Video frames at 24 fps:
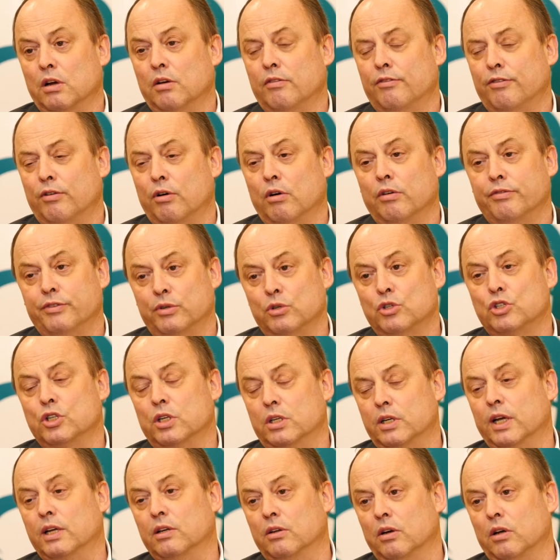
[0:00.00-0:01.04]
for future
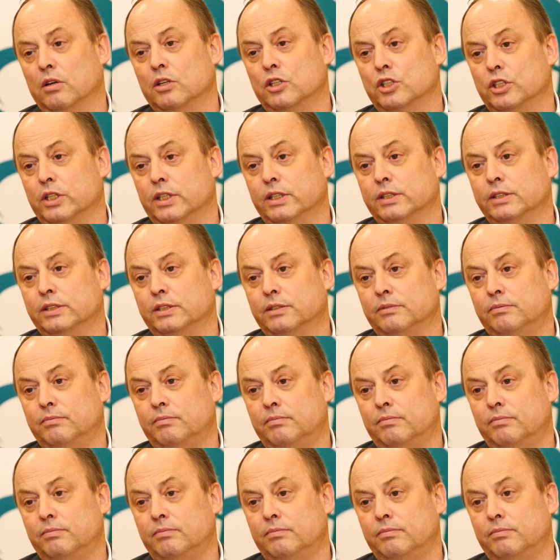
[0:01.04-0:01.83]
technologies.